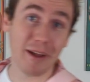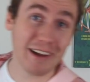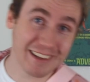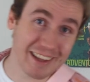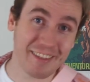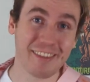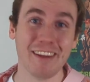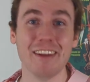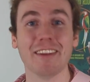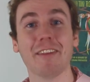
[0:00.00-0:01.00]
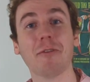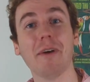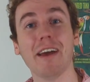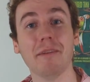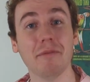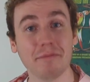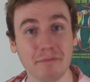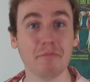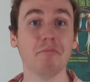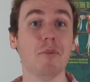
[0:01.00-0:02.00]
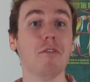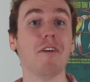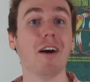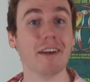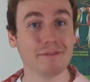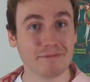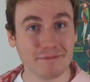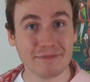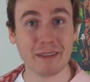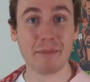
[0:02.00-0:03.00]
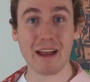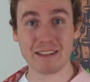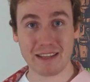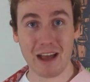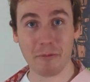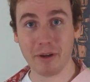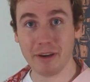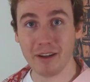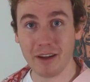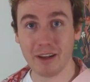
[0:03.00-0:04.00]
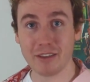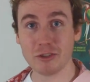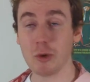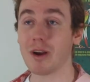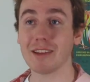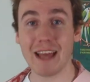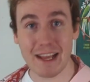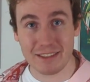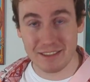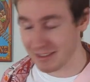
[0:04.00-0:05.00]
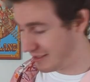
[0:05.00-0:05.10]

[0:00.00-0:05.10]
but let's go ahead and move on past that one to our last